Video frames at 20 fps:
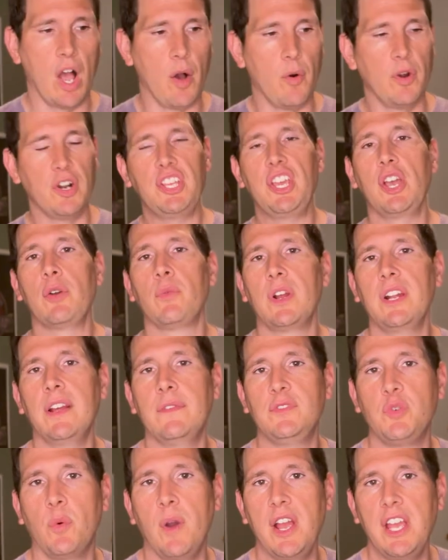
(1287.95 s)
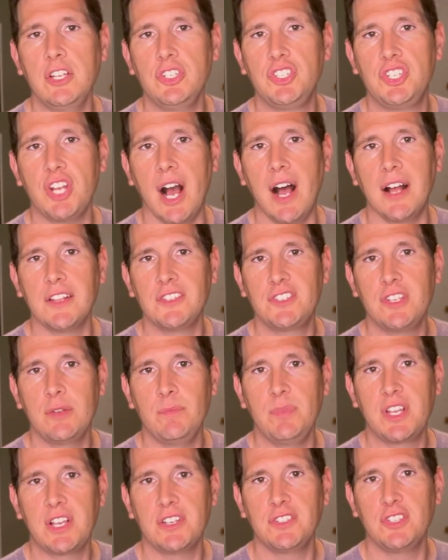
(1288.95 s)
I want to get rid of Dwayne Johnson
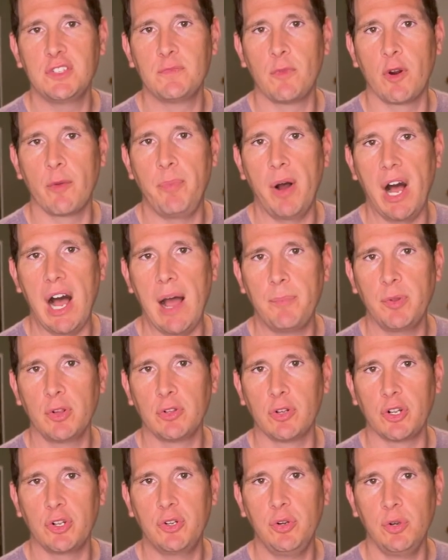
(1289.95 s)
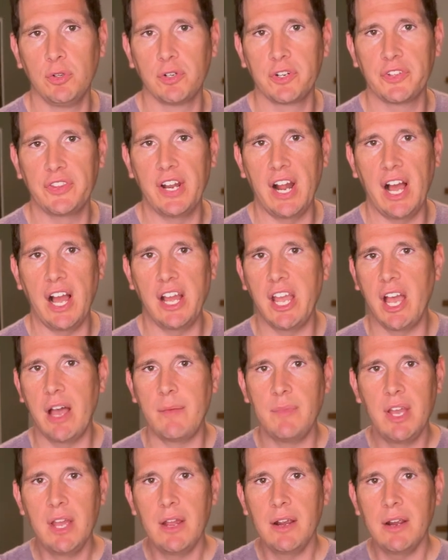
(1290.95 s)
because he's more popular and cooler than I
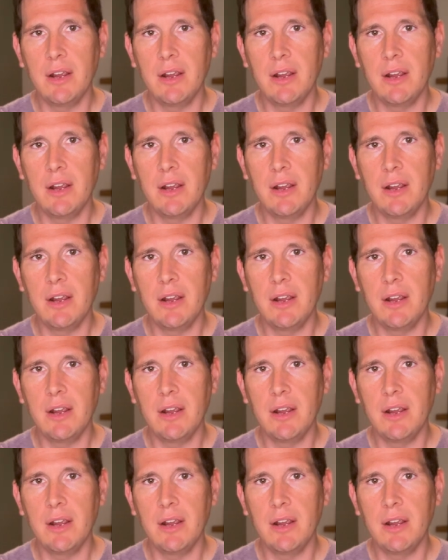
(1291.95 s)
am.